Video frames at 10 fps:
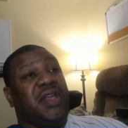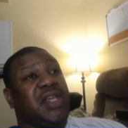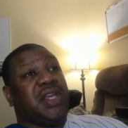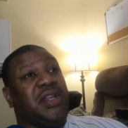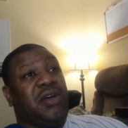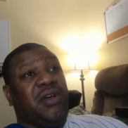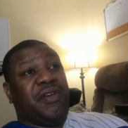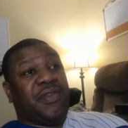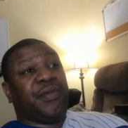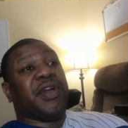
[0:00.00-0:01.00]
he can
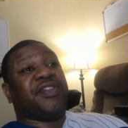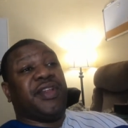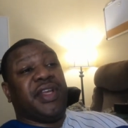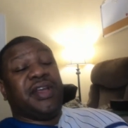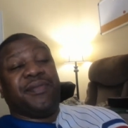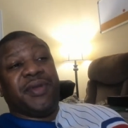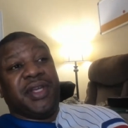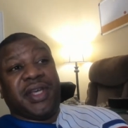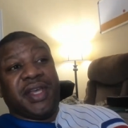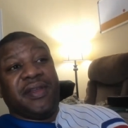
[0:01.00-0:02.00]
have a wrestling
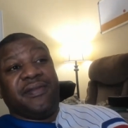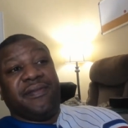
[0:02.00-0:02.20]
company again.